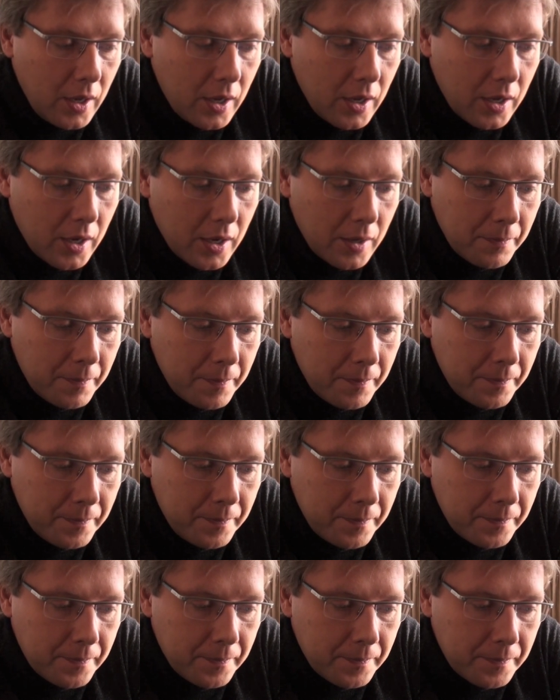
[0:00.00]
Yeah. Uh,
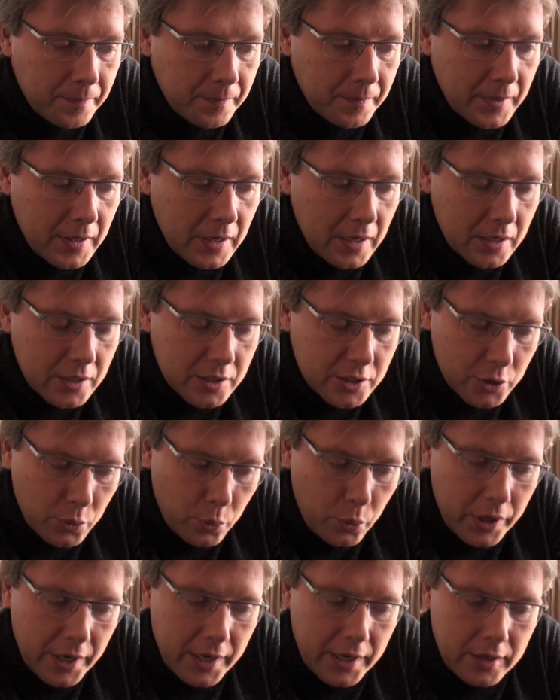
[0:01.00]
the
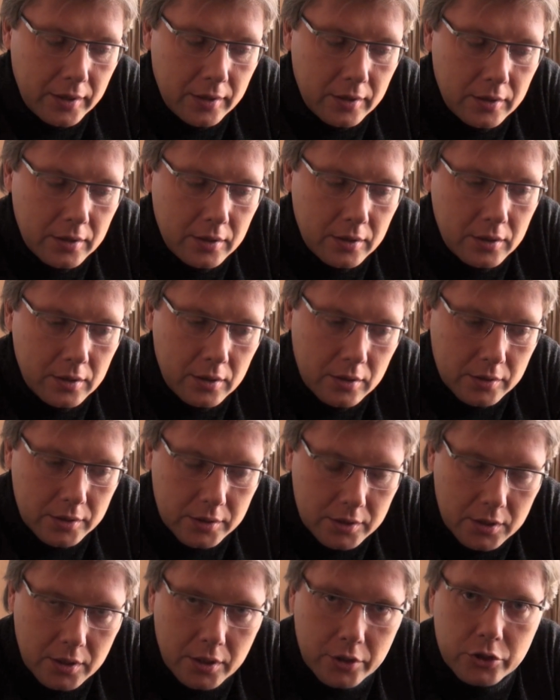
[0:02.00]
way
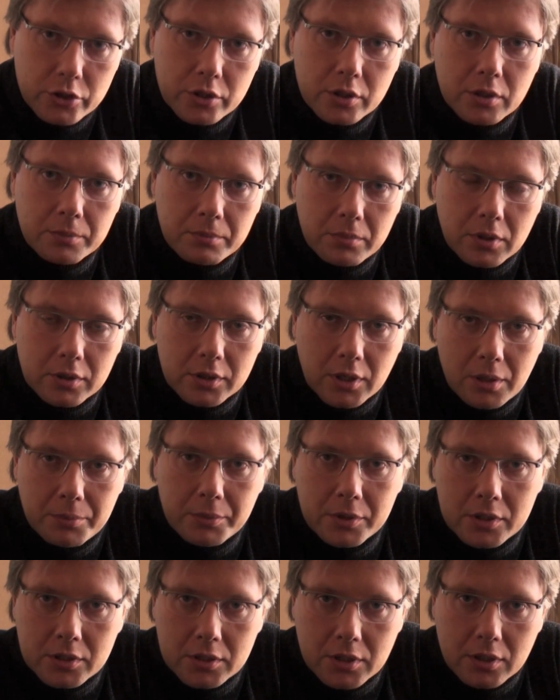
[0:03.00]
discussion about
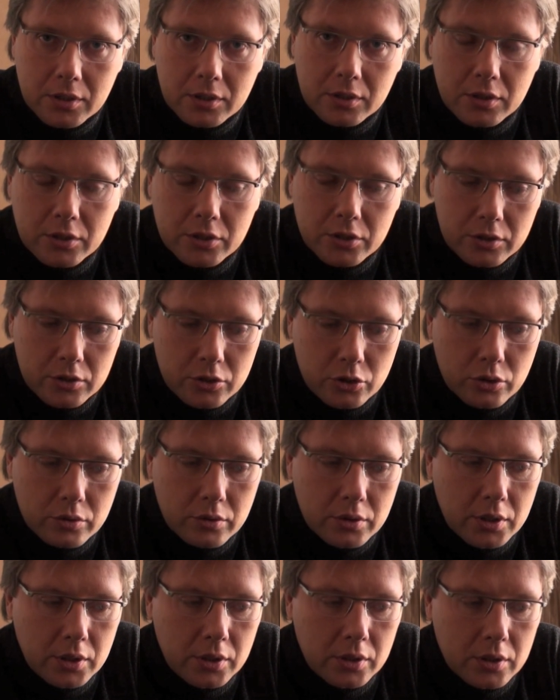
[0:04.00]
Harmony Center
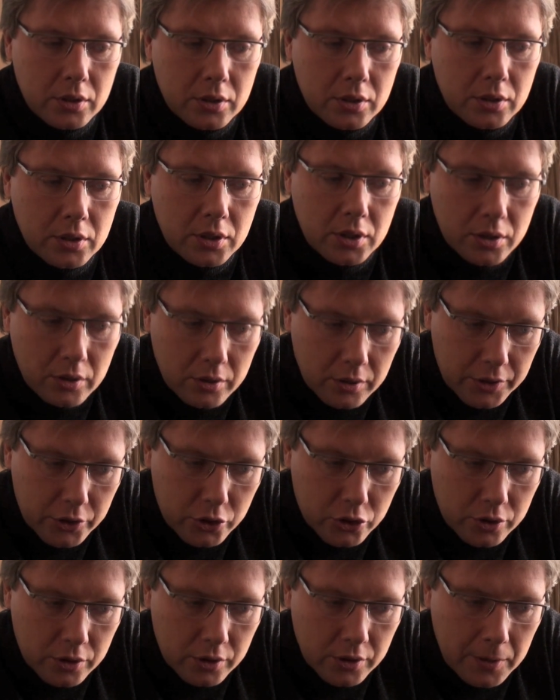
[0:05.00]
joining a
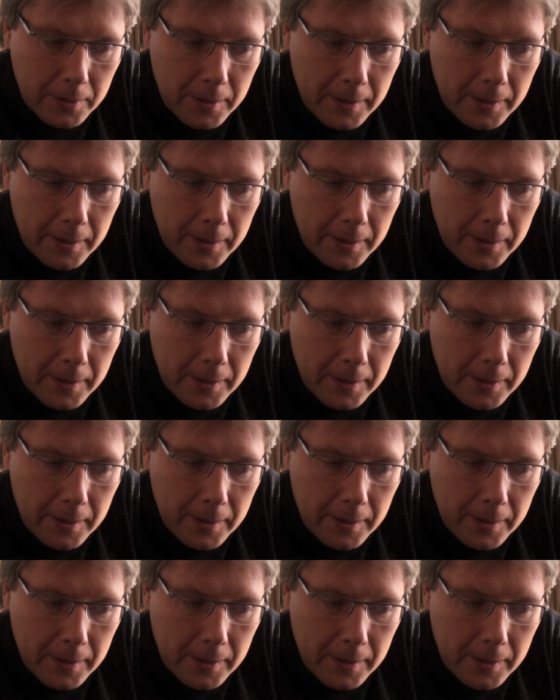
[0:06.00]
coalition.